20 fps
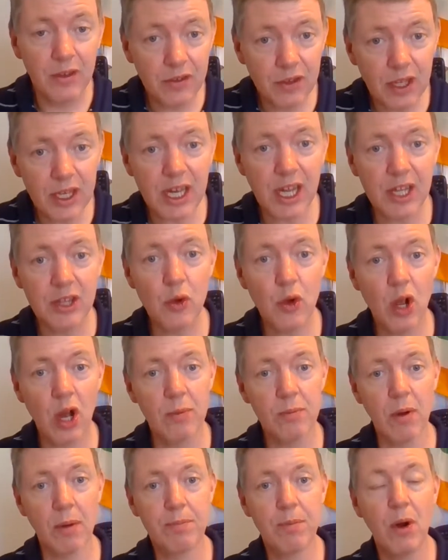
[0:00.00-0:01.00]
See, can you
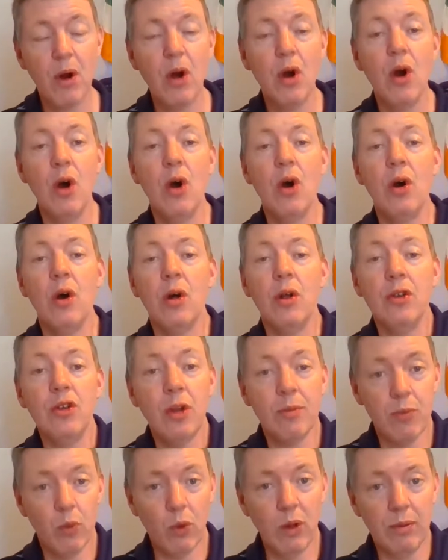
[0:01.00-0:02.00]
come up,
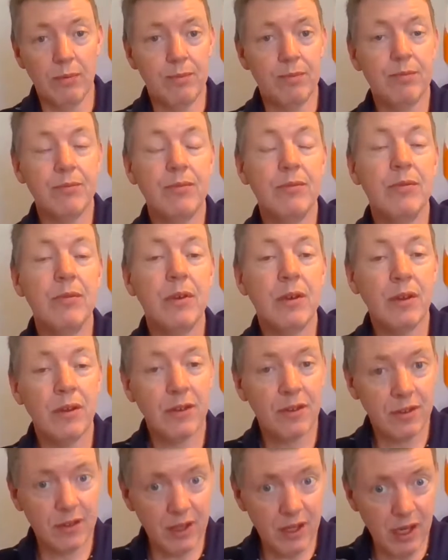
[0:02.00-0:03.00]
well,
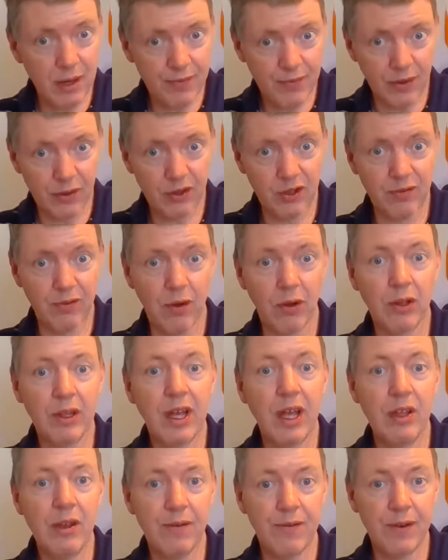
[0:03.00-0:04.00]
see, first of all,
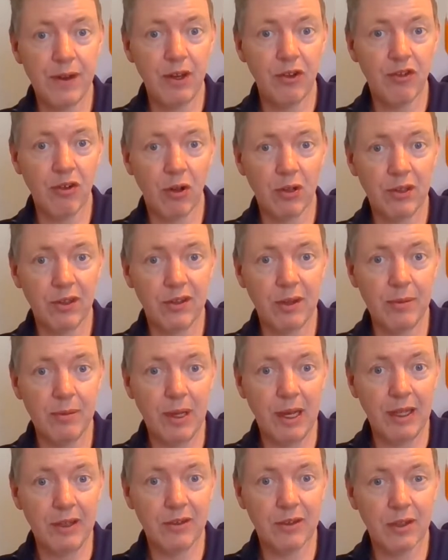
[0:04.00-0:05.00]
can you finish all the
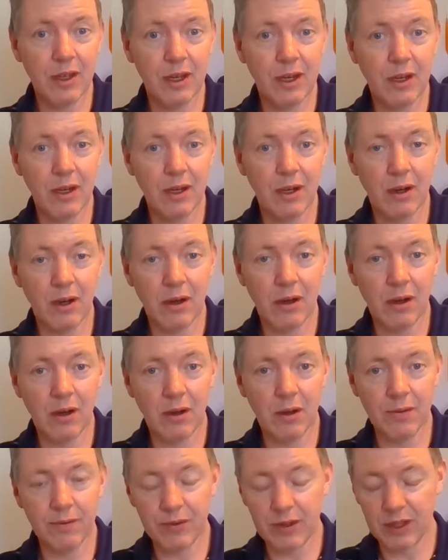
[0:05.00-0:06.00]
similes,
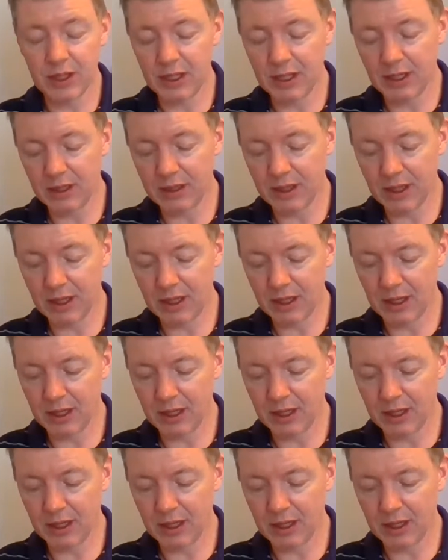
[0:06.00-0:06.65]
all of the